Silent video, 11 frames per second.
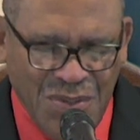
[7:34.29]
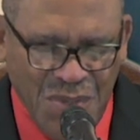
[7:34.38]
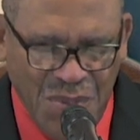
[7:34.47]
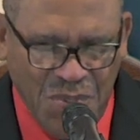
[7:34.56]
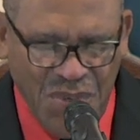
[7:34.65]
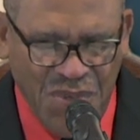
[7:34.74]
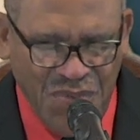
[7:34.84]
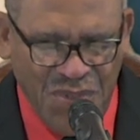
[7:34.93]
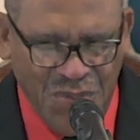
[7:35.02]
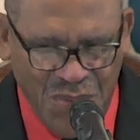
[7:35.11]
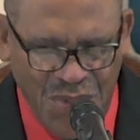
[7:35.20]
We pray
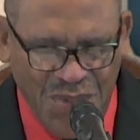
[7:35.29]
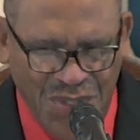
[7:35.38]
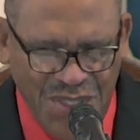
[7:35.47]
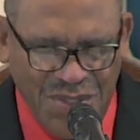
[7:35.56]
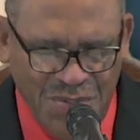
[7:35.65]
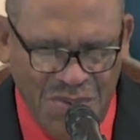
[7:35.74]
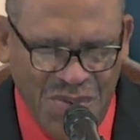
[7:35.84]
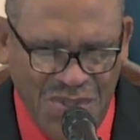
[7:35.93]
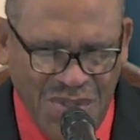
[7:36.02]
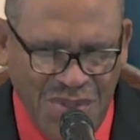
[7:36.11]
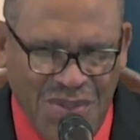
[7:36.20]
for the word this morning,